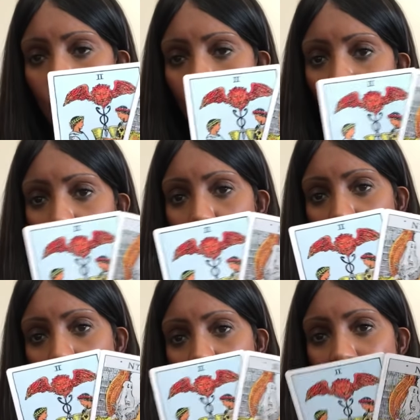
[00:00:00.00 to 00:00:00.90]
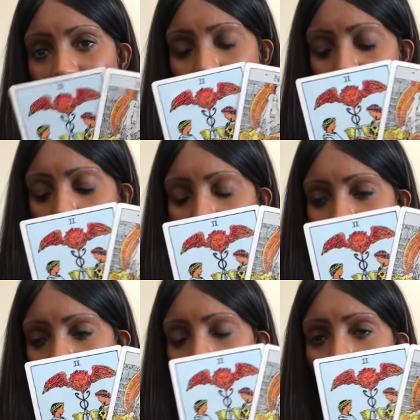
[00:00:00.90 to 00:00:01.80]
Group work I'm not happy
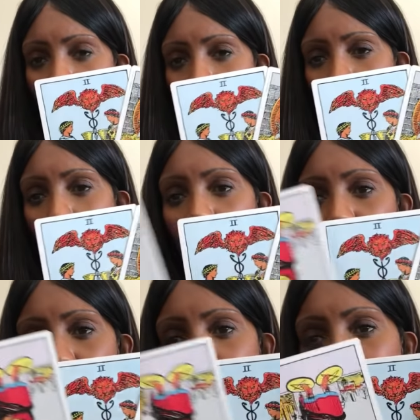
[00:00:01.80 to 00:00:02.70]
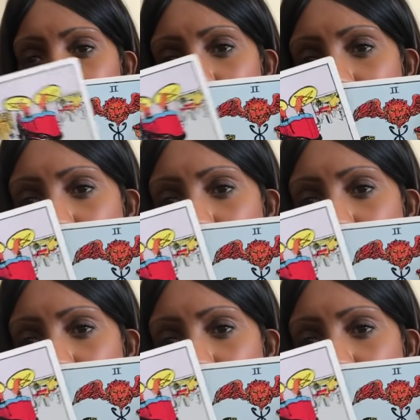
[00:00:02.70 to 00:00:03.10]
about. So some of you guys want to change things,